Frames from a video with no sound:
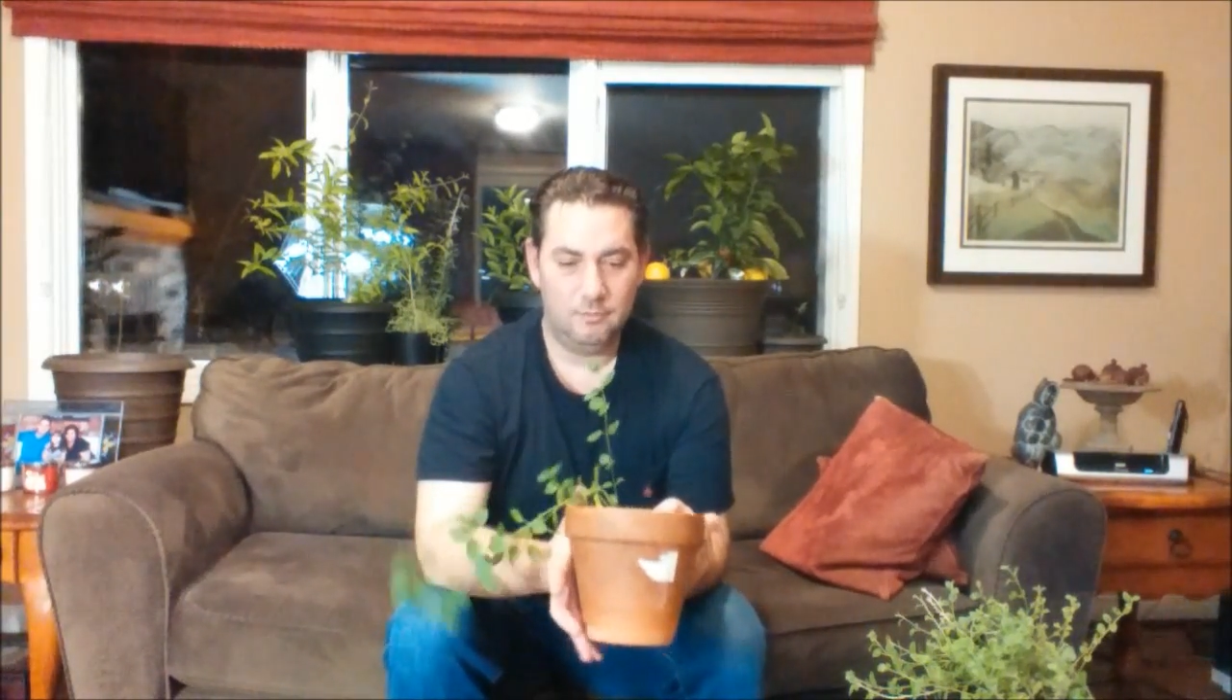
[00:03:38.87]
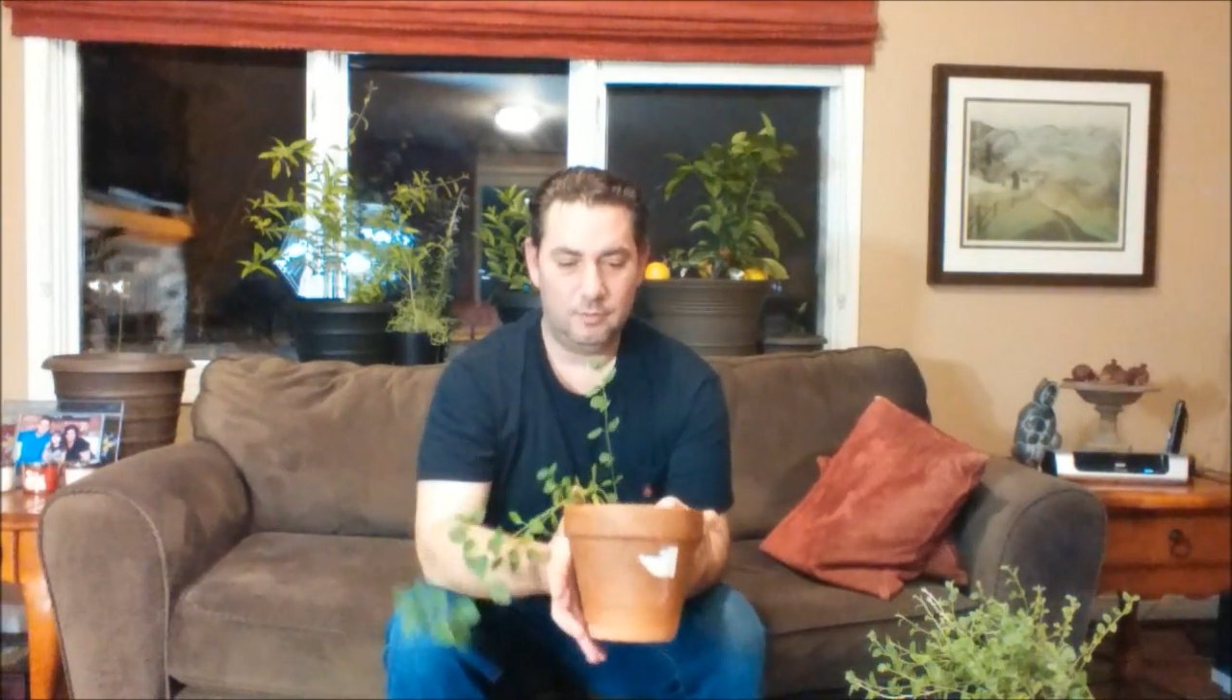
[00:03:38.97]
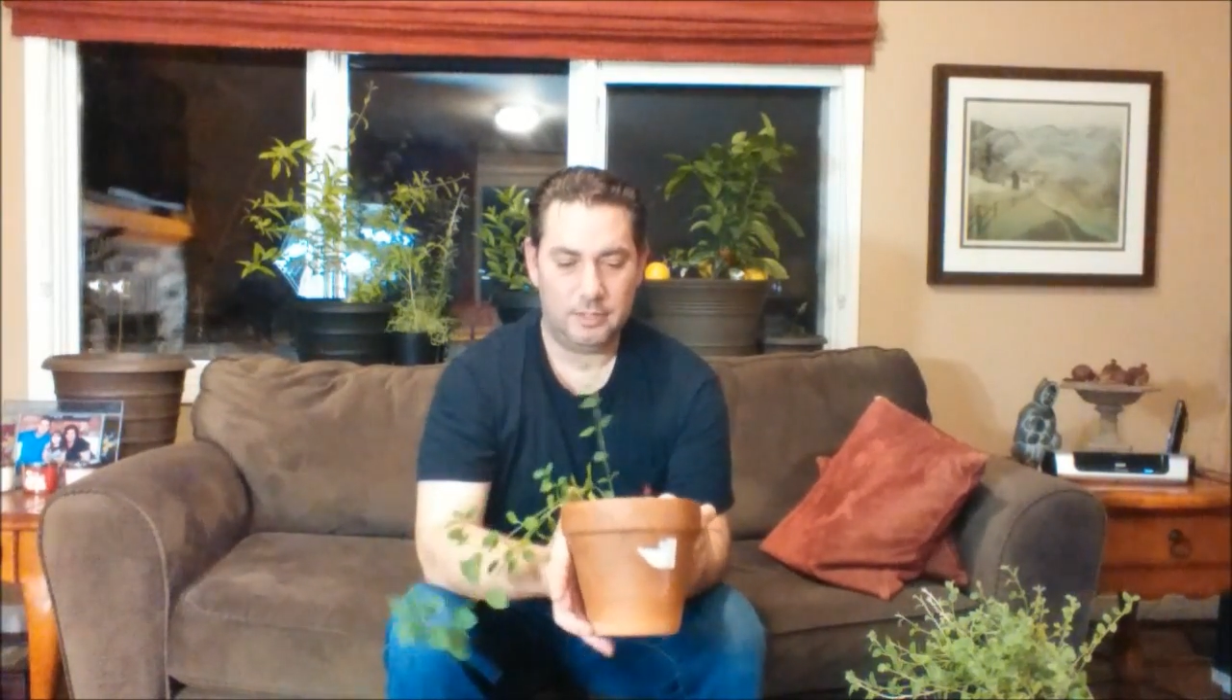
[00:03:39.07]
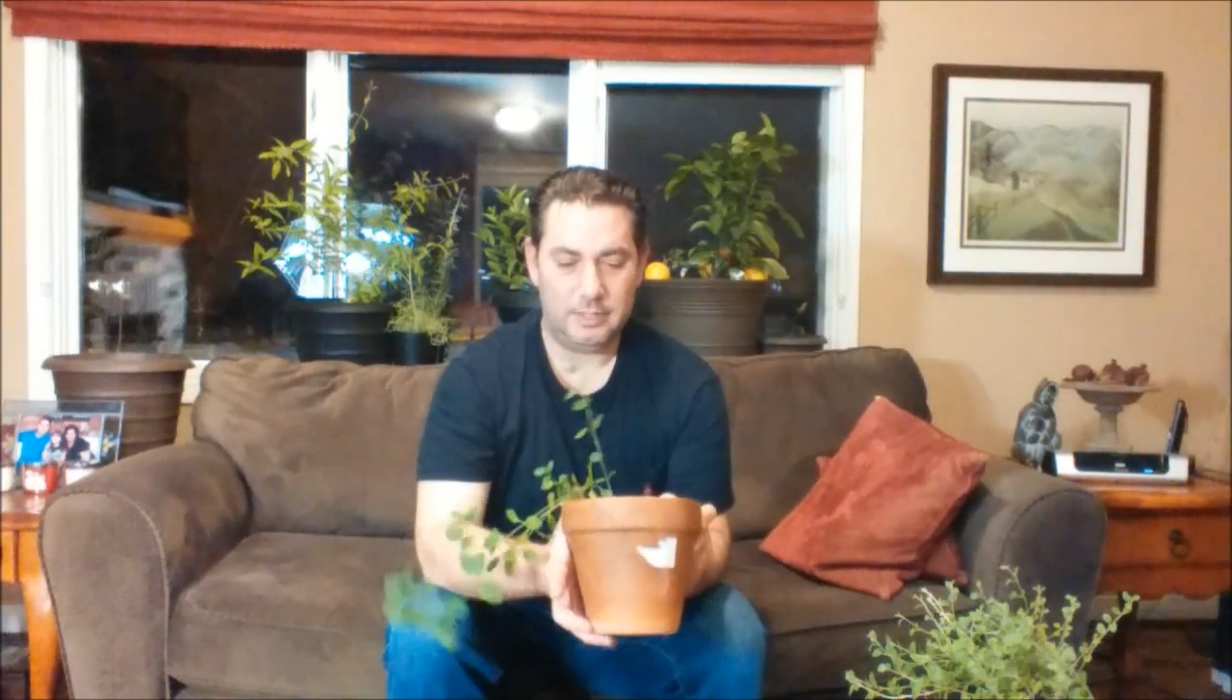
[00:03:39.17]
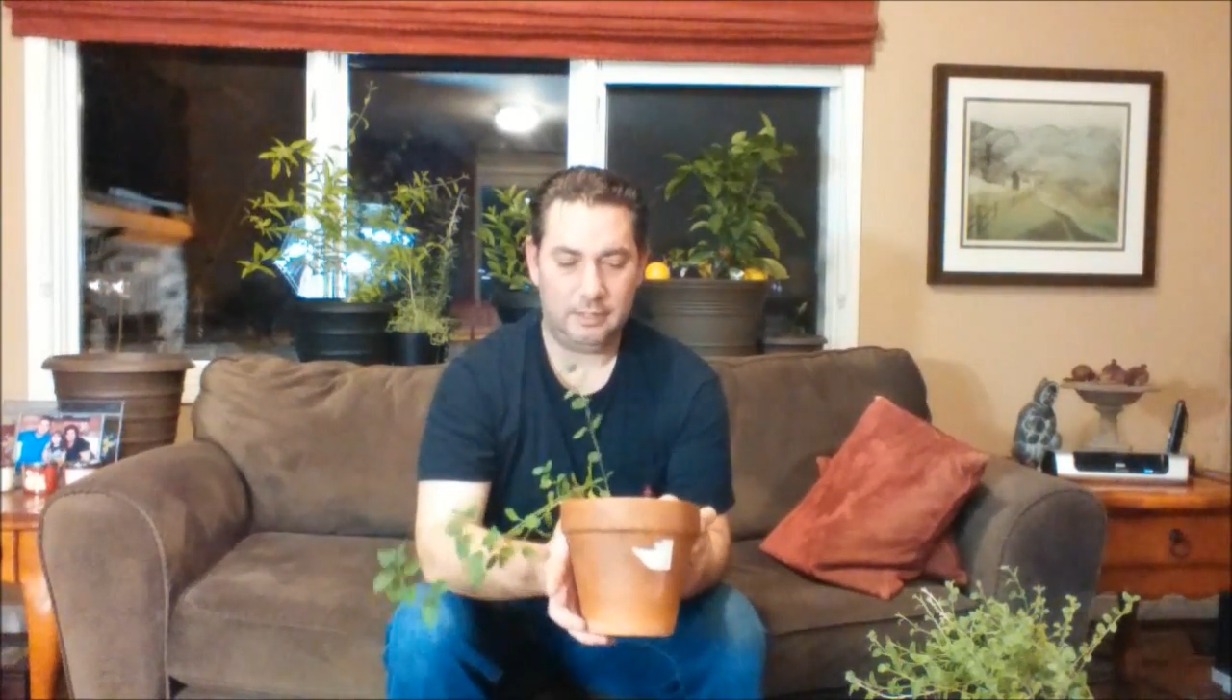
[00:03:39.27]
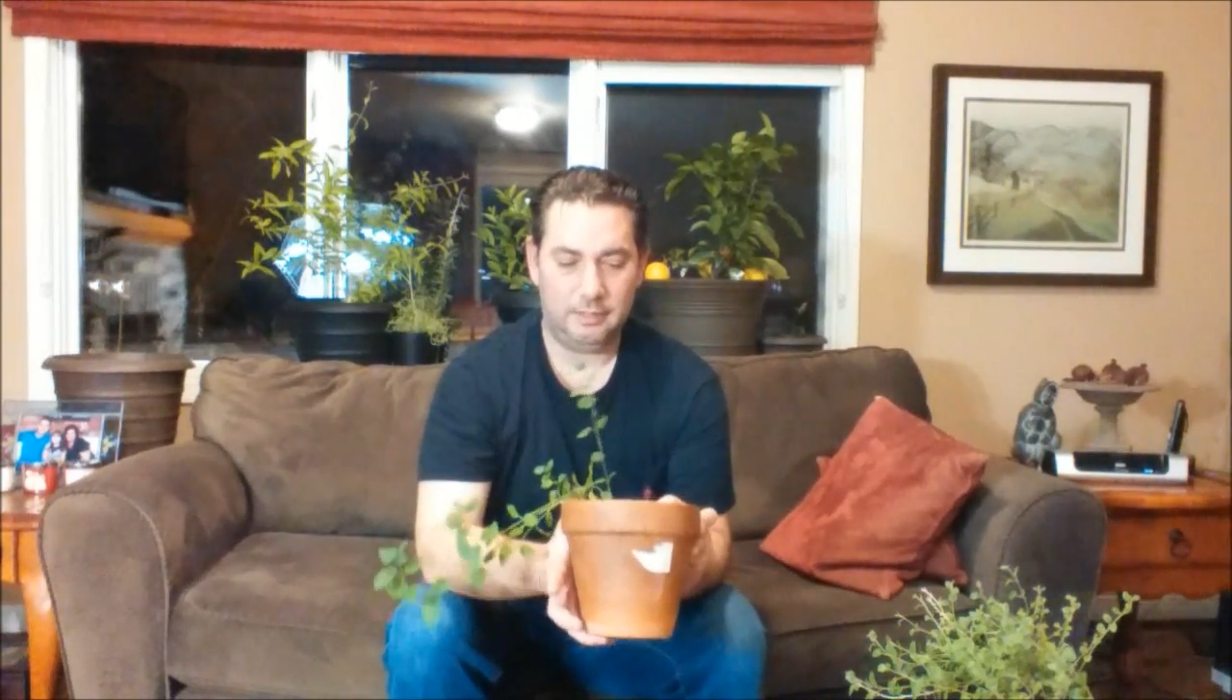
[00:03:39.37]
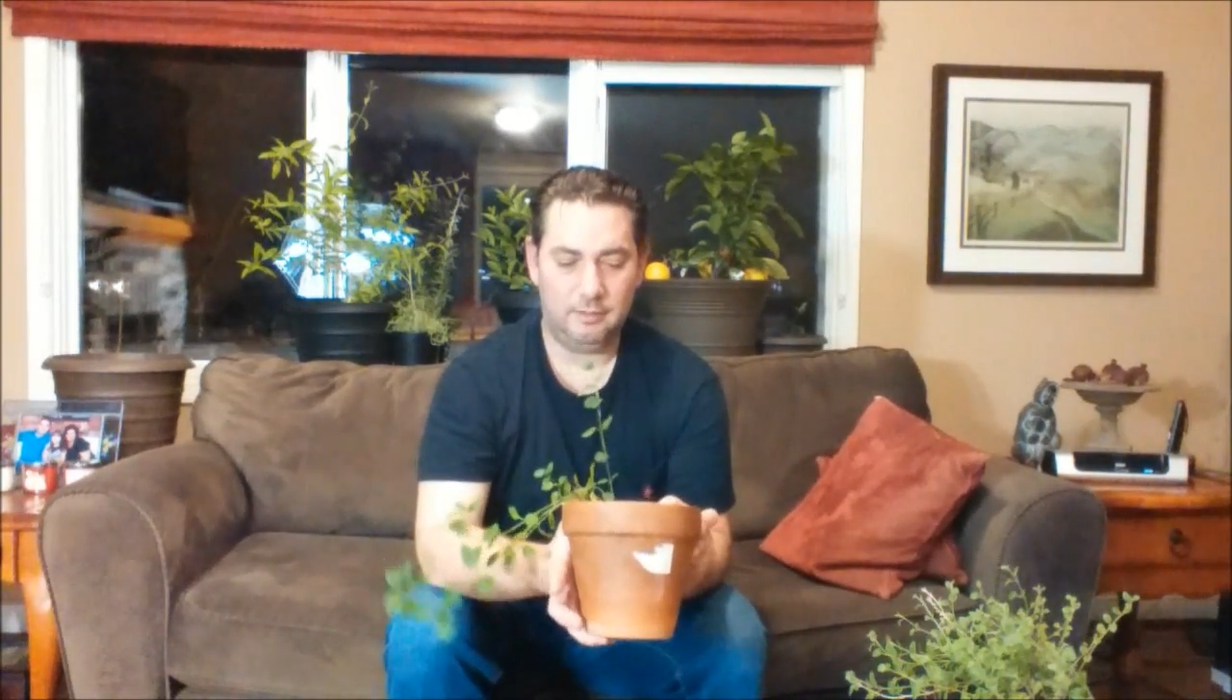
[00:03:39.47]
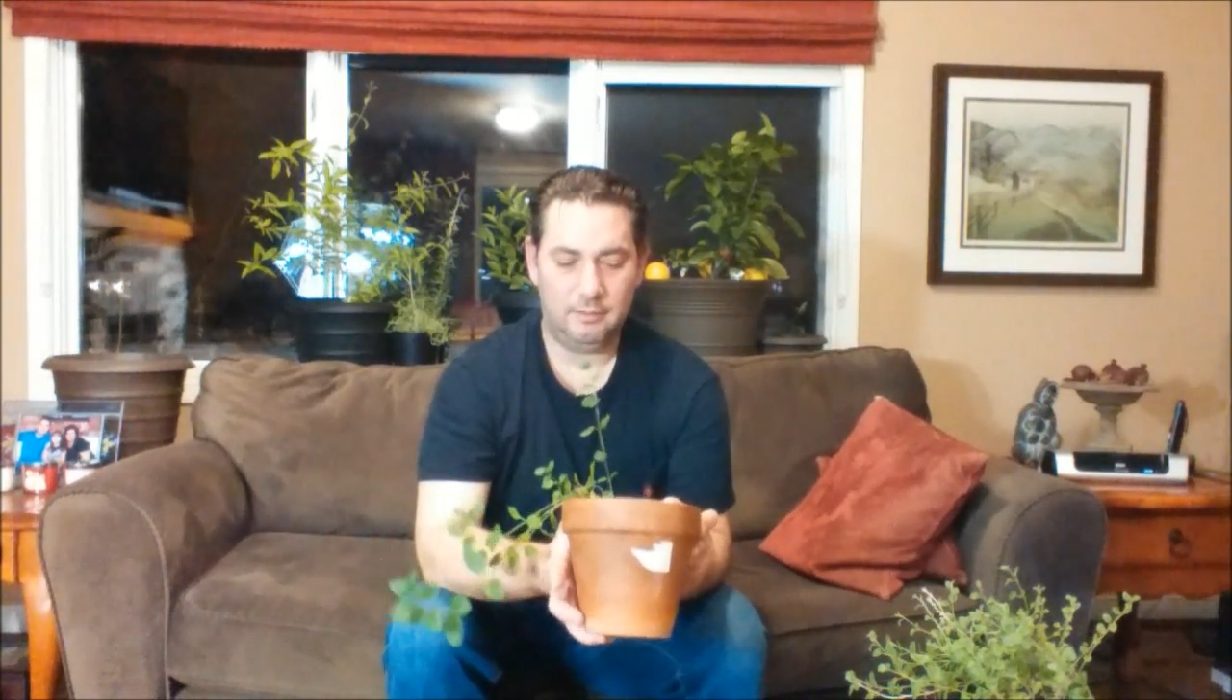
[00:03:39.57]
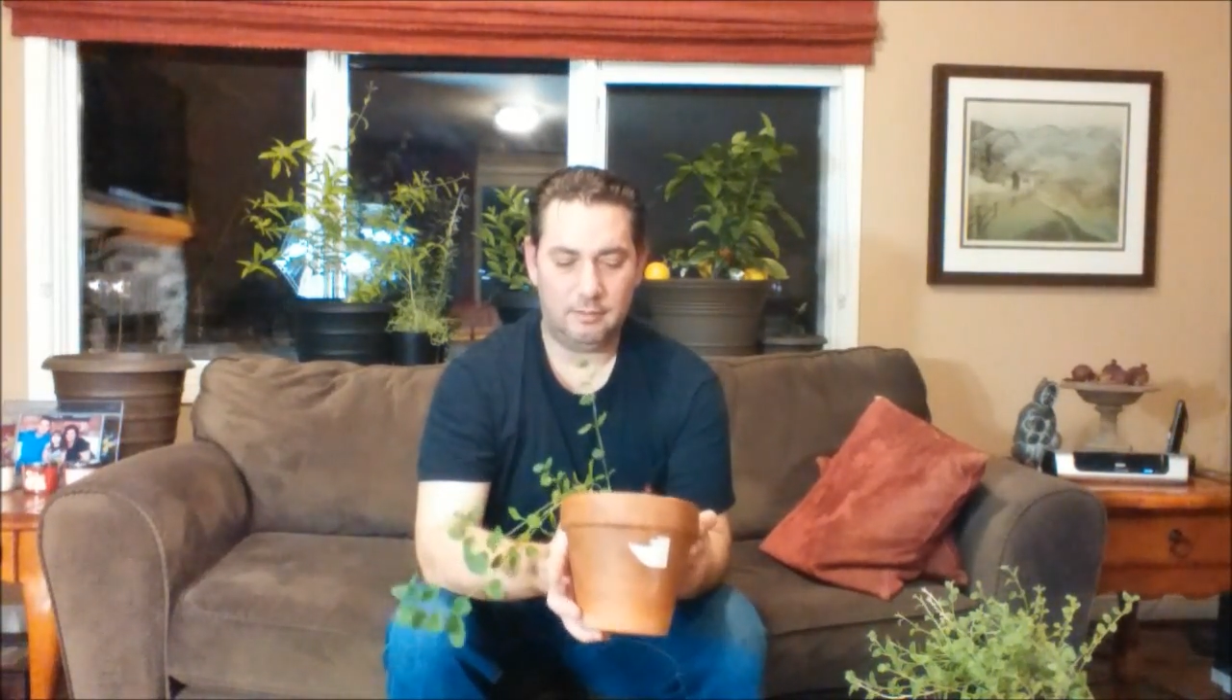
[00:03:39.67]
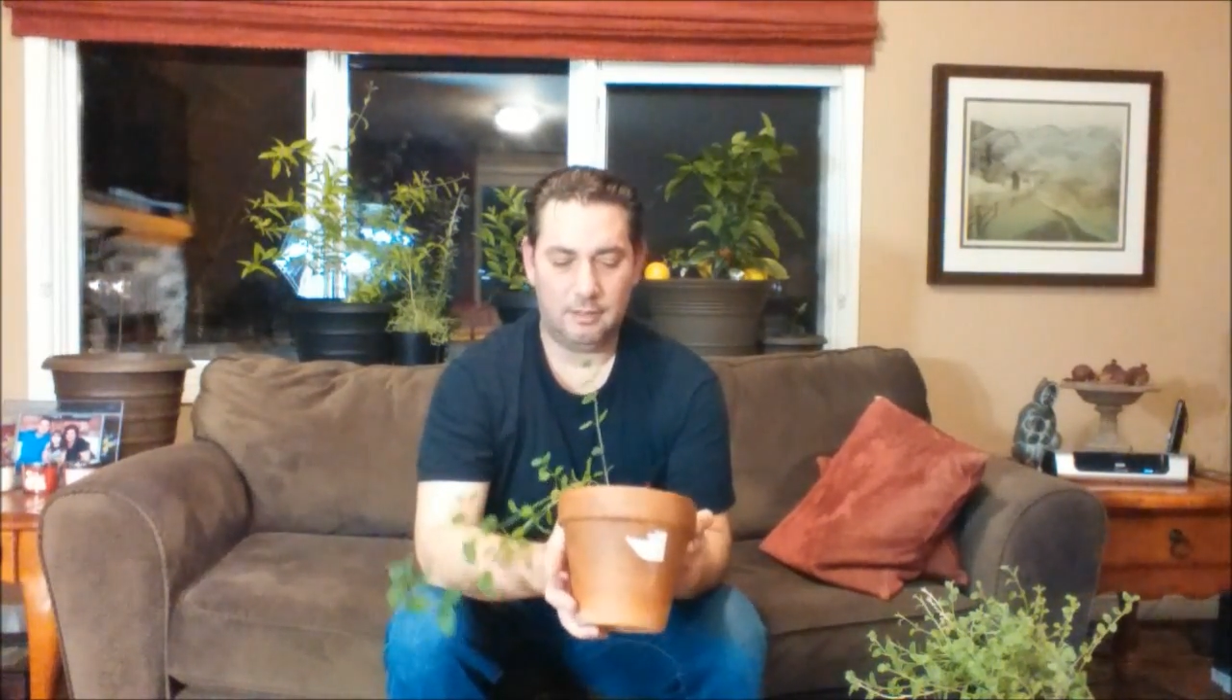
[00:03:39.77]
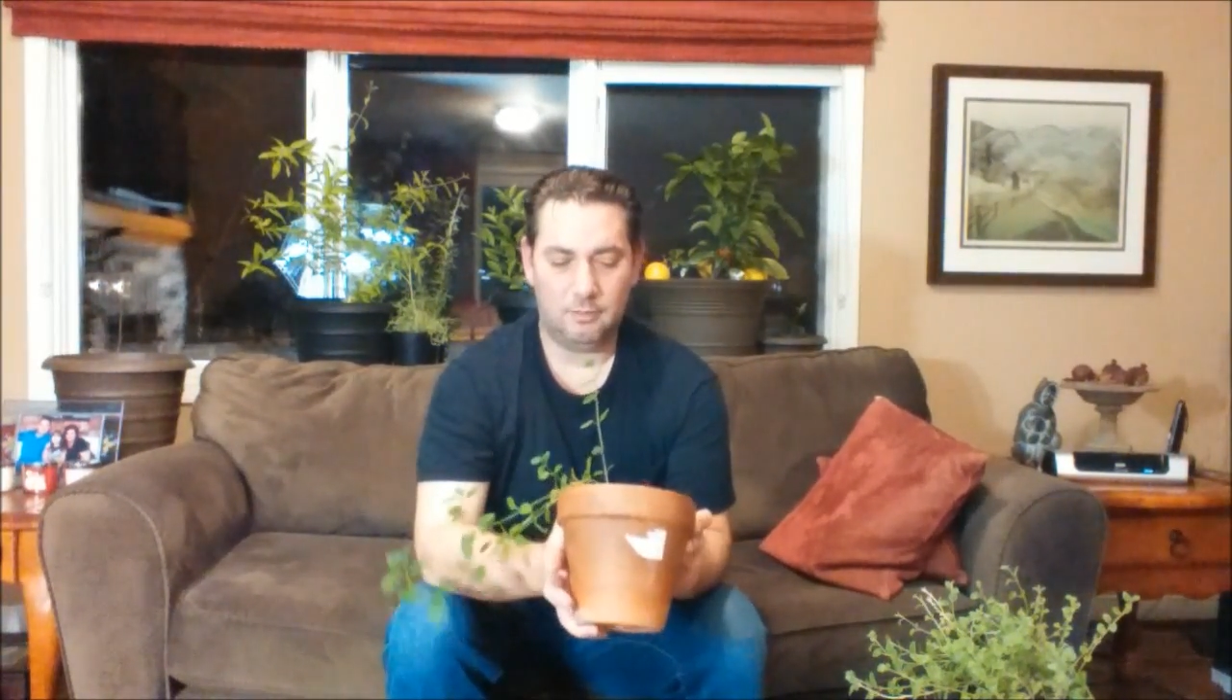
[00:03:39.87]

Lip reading: what the deal is.